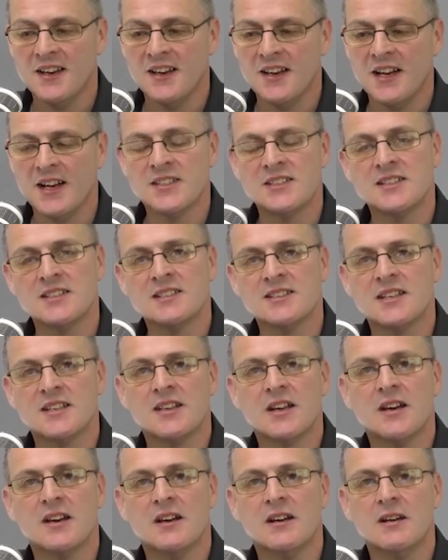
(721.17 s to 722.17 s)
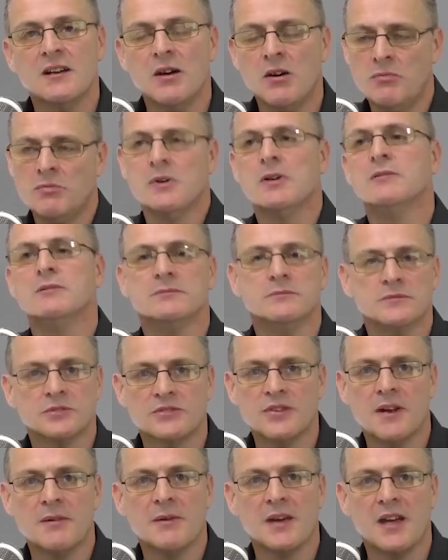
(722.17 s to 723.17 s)
And she said, oh no,
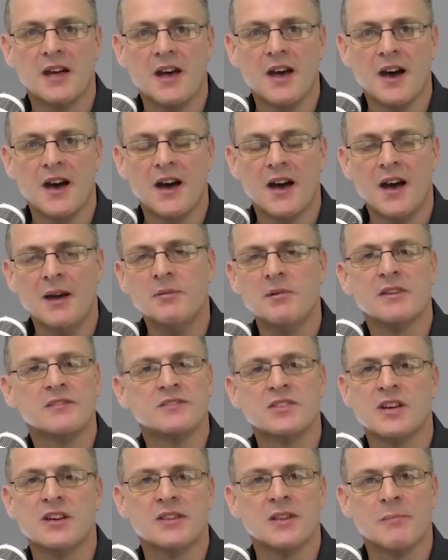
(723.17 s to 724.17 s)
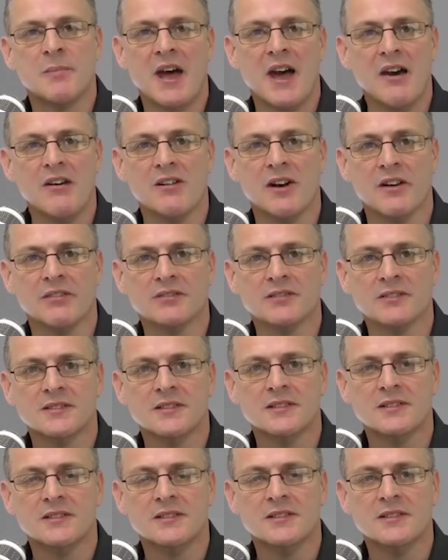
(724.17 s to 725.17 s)
straight away, I would have turned the power off.
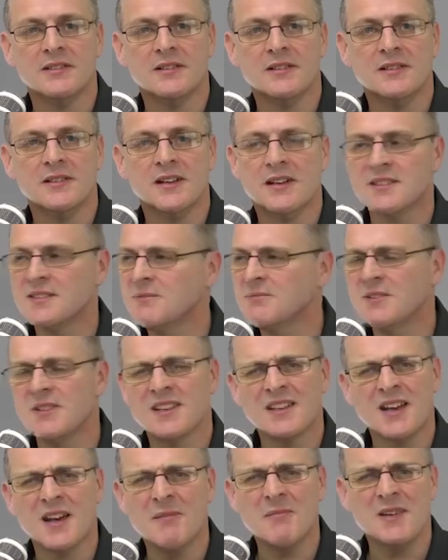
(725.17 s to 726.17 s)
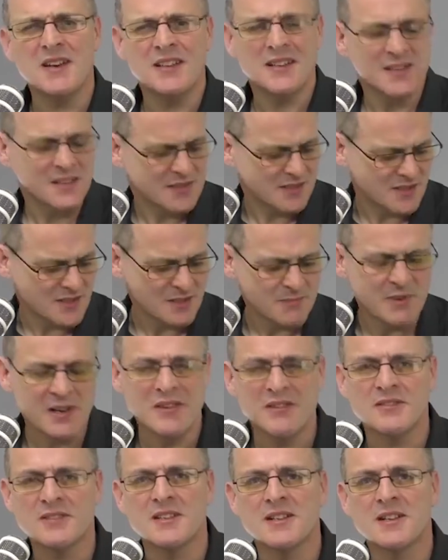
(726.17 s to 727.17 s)
I said, what, you come in and you turn the power
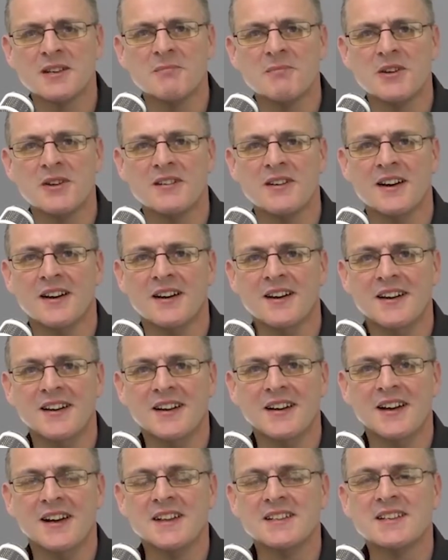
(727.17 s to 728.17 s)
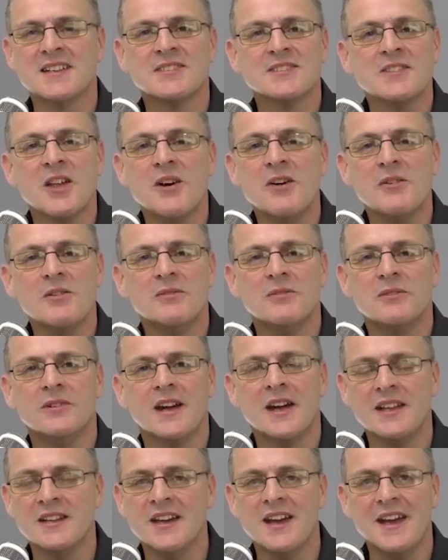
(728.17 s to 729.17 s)
off to the computer? And she goes, no,
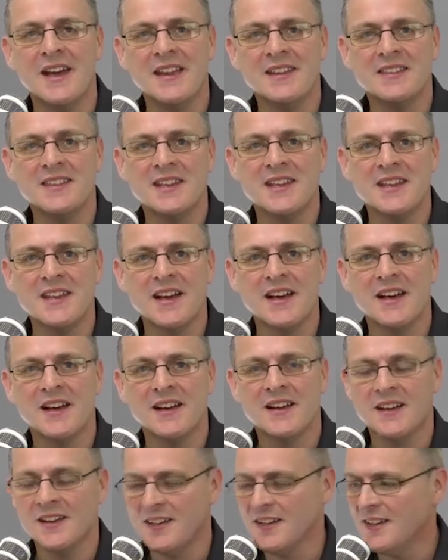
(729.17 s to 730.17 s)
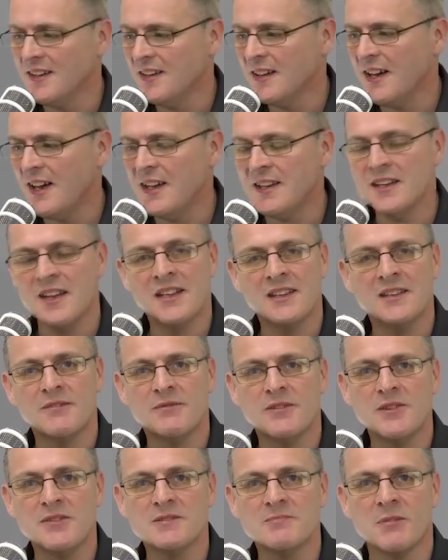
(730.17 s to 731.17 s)
at the
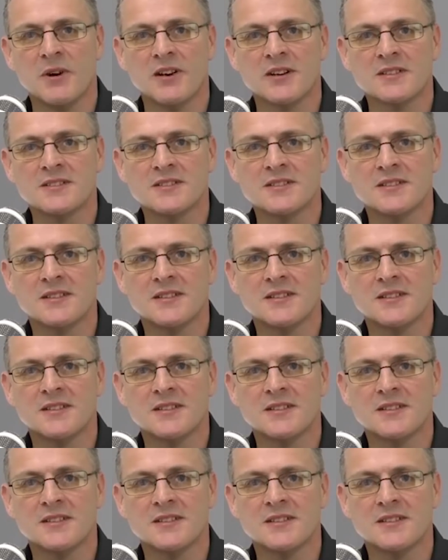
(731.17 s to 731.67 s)
fuse box.